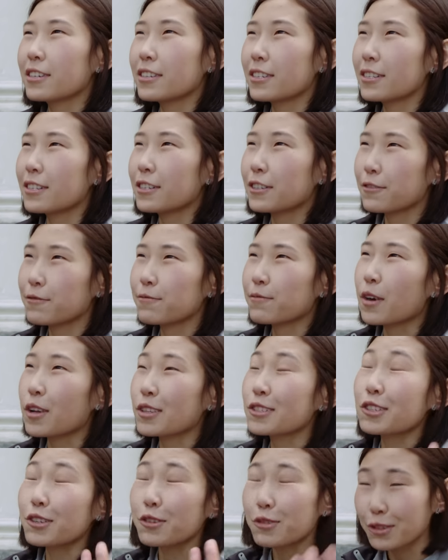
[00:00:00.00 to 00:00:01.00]
It's
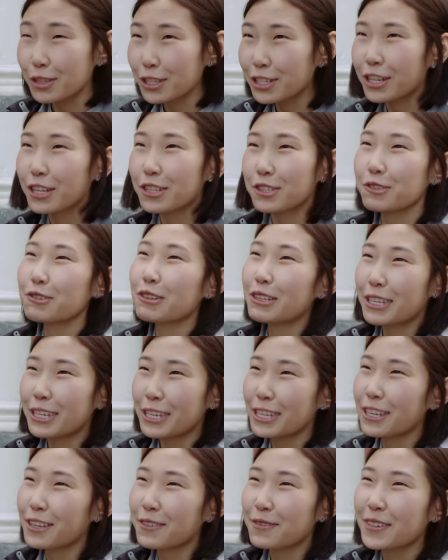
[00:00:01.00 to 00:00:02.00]
kind of a national
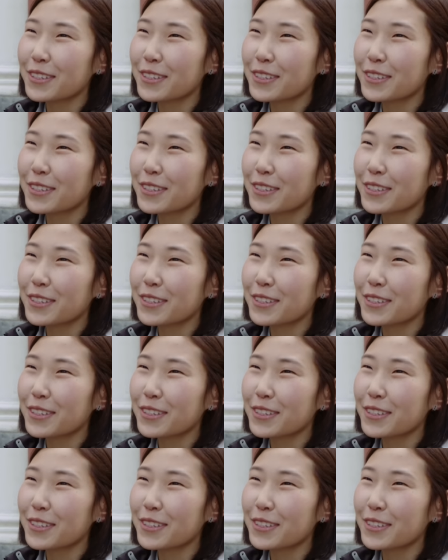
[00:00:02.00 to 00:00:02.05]
symbol.